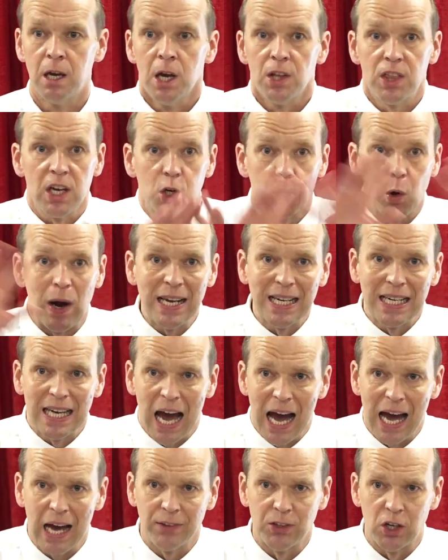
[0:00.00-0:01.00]
the great
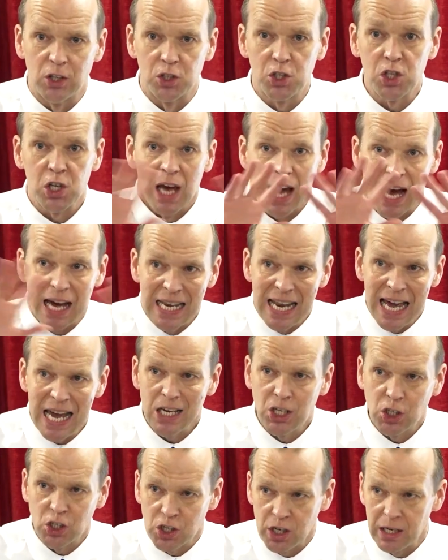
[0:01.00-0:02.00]
gatherings, a
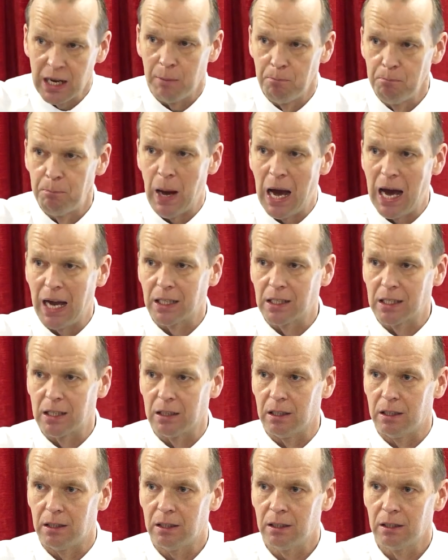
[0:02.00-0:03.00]
nation
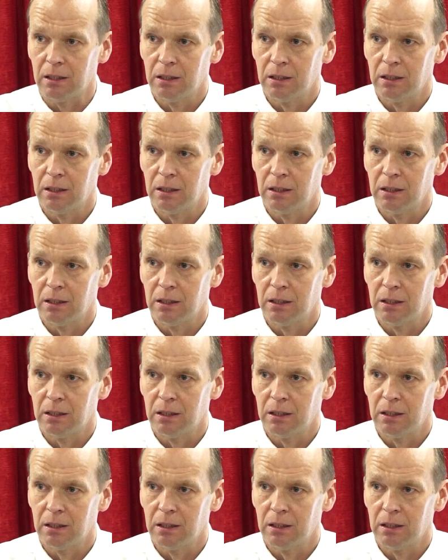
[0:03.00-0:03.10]
impacted.